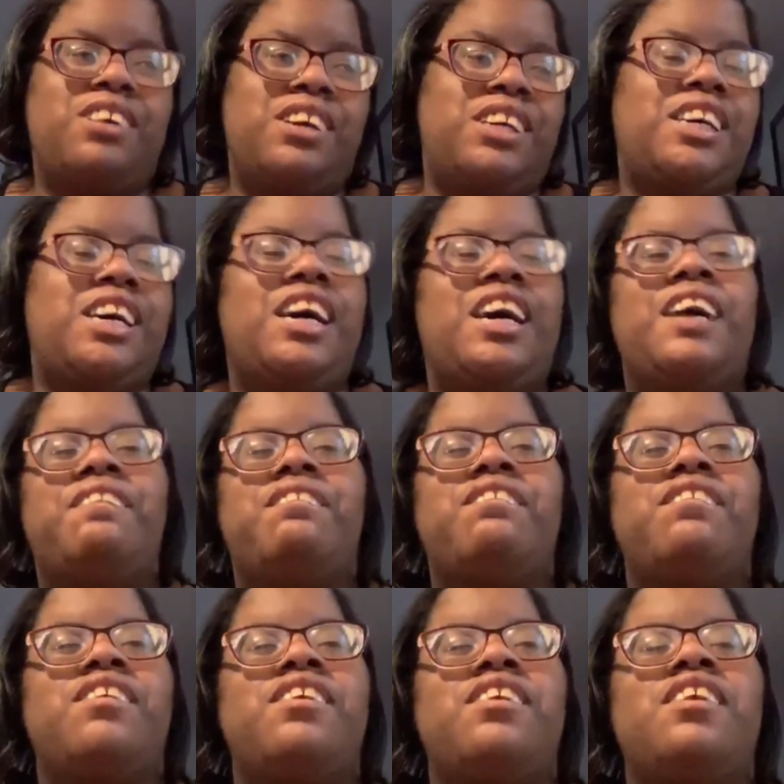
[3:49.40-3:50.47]
in time.
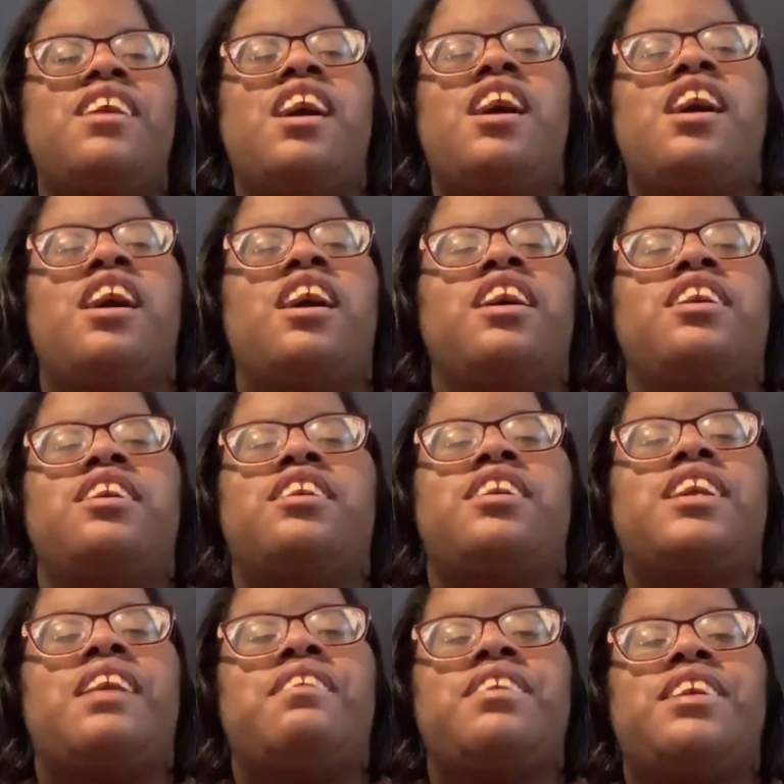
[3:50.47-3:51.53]

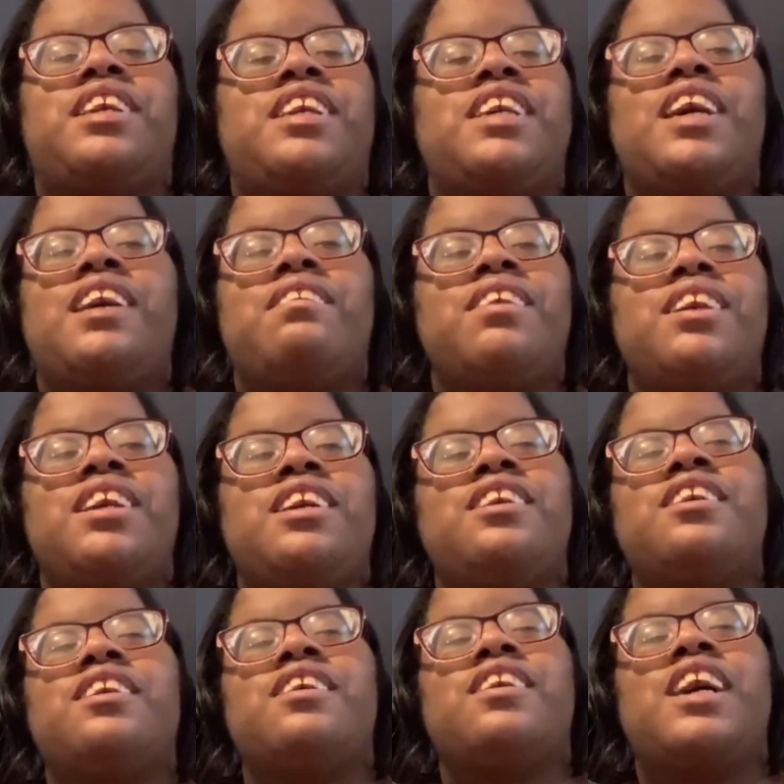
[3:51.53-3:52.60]
Stop listening
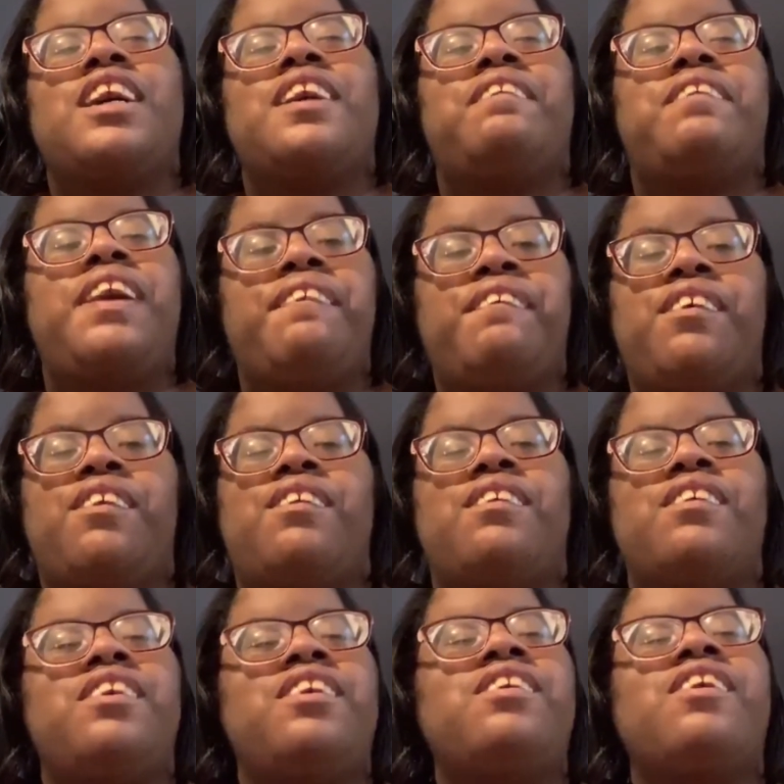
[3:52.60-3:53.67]
to those kind of people.
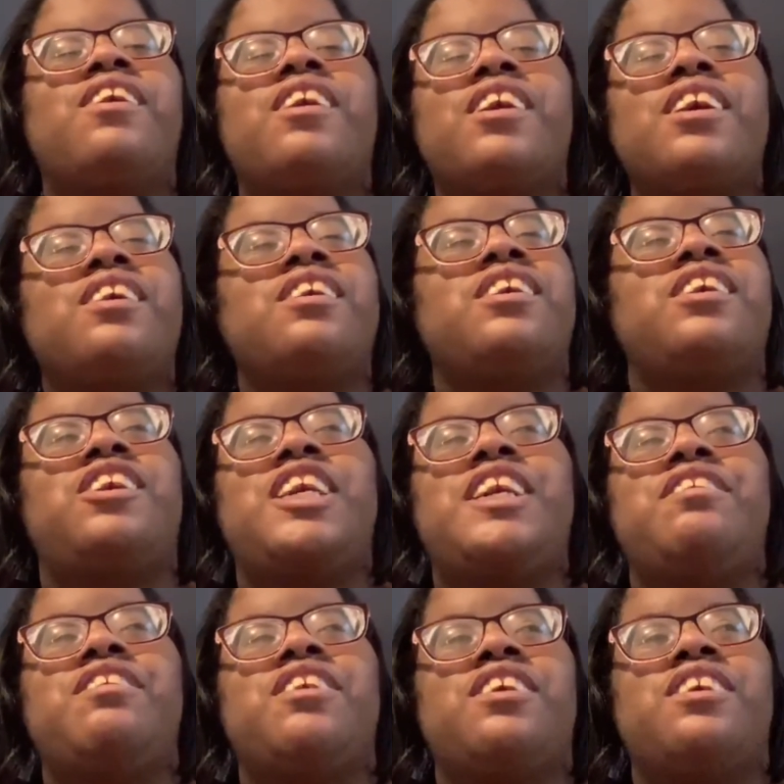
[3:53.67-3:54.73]
You are gonna
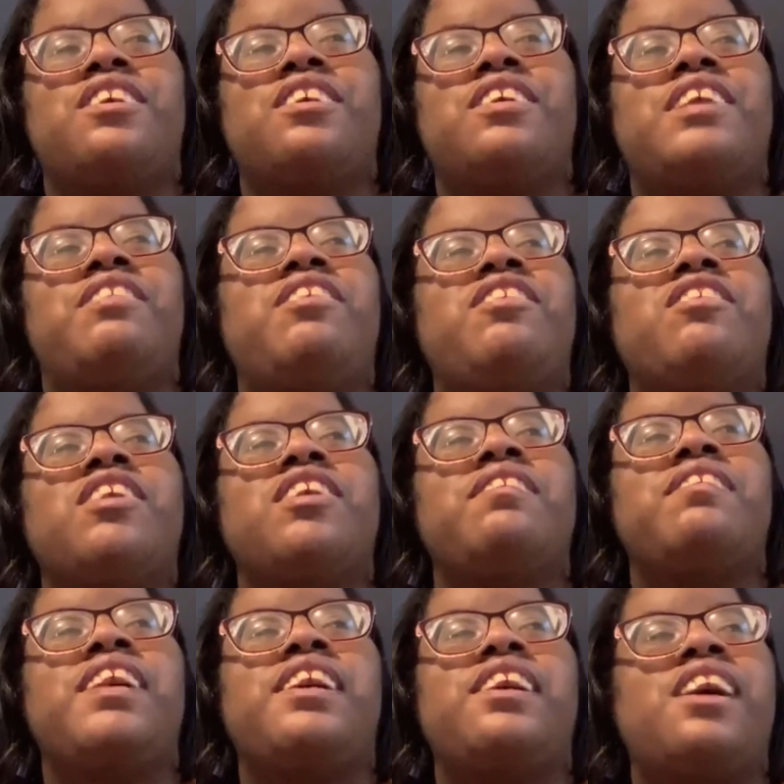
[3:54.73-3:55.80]
achieve your goal. If you wanna
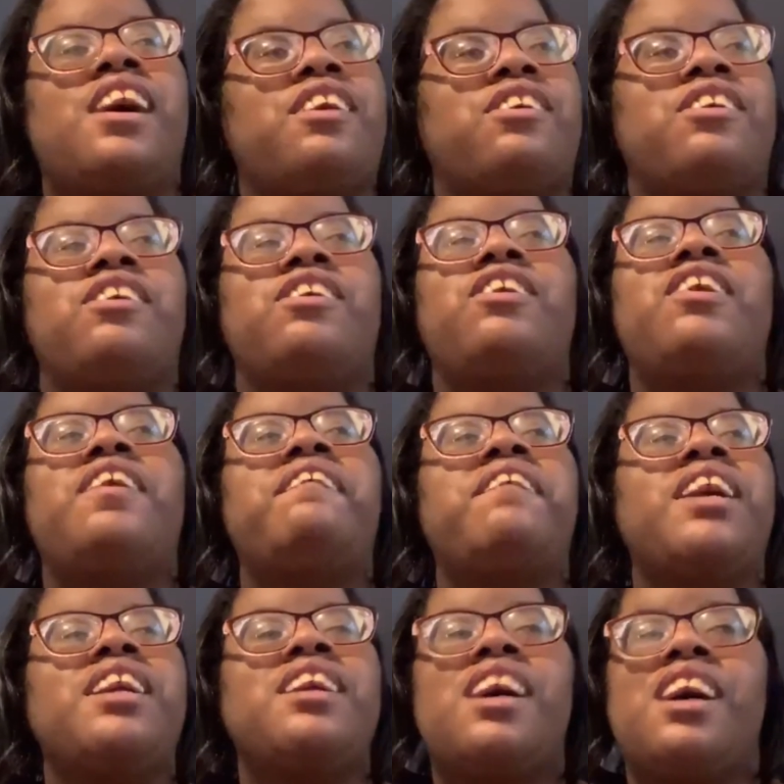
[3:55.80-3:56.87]
be a doctor, you can
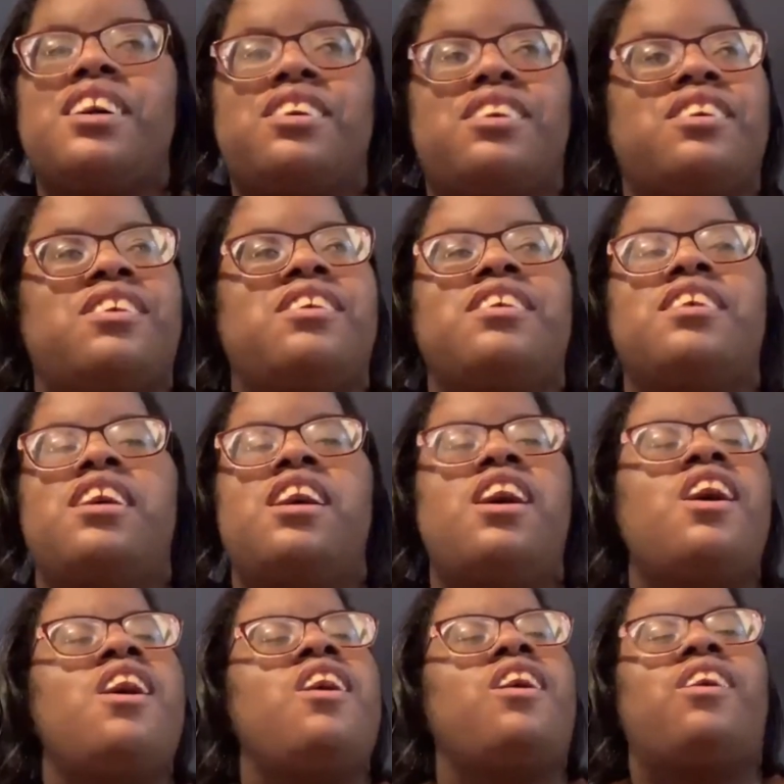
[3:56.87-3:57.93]
be a doctor.
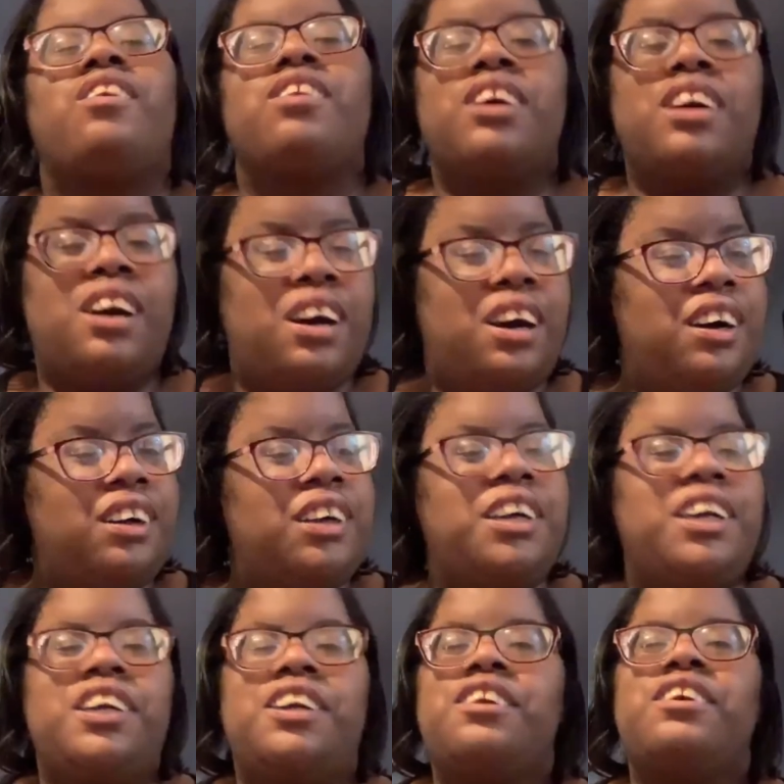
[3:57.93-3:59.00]
Go to college,
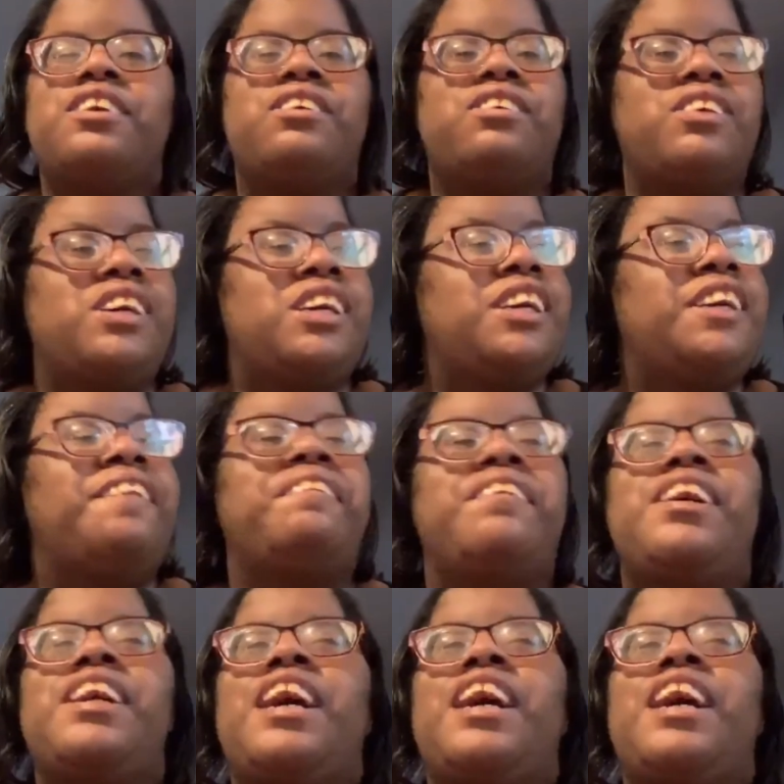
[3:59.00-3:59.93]
get your degree to be